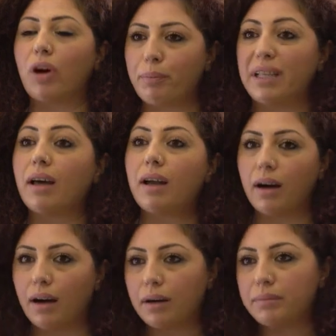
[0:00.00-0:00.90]
environmental
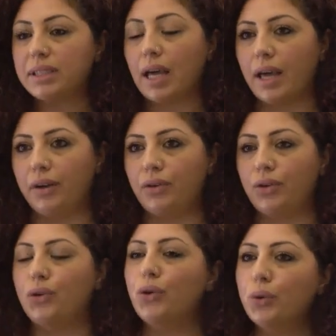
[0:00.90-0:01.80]
harms
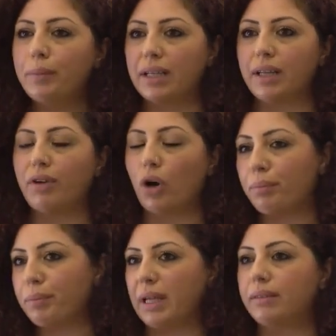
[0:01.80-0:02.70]
and human
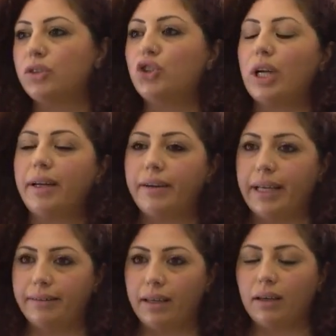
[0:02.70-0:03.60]
development,
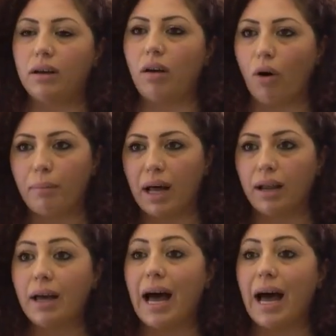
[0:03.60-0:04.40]
generating global